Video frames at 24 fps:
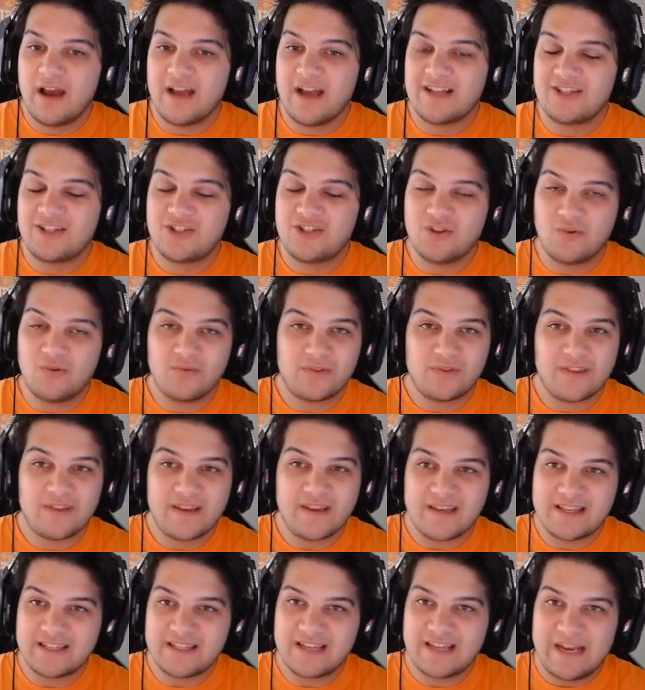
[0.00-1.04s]
I don't
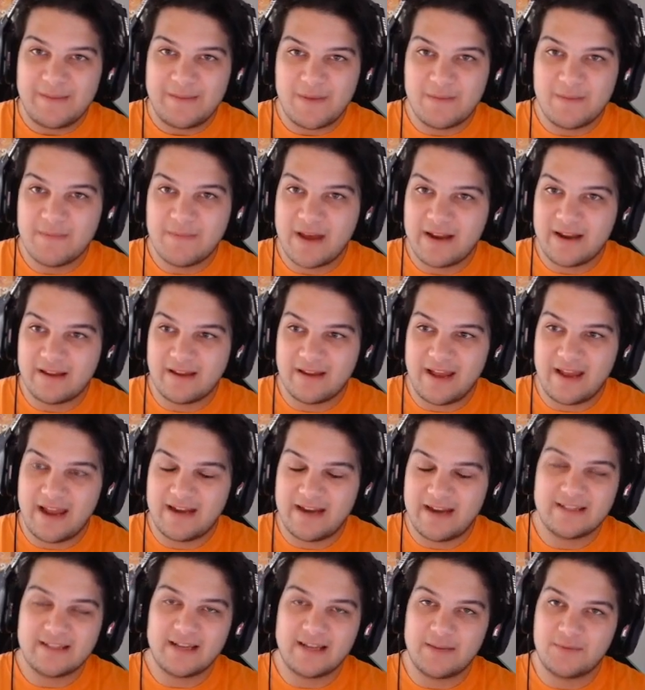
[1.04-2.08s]
think he's going to be meta
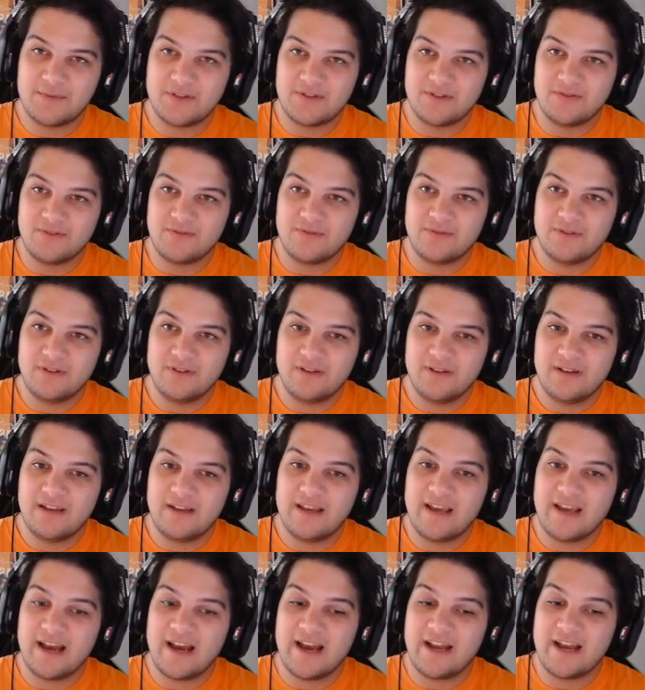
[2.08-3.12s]
anytime soon.
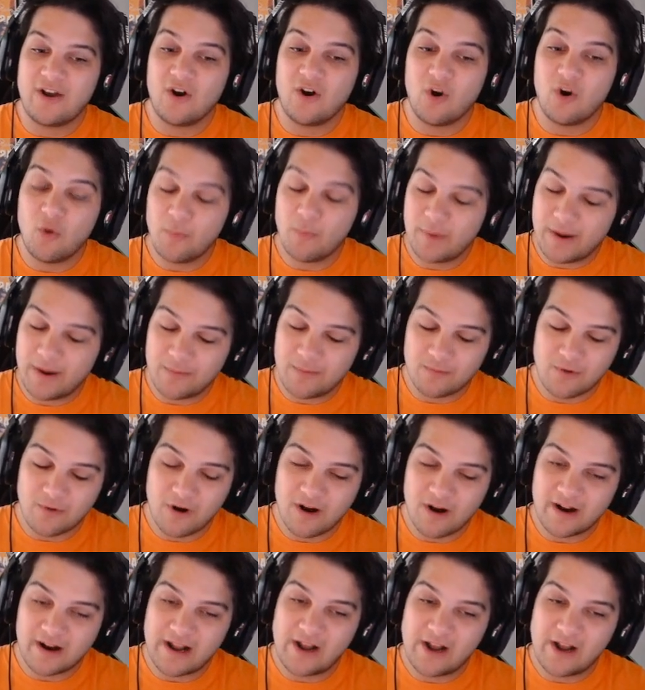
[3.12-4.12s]
I hope I'm wrong.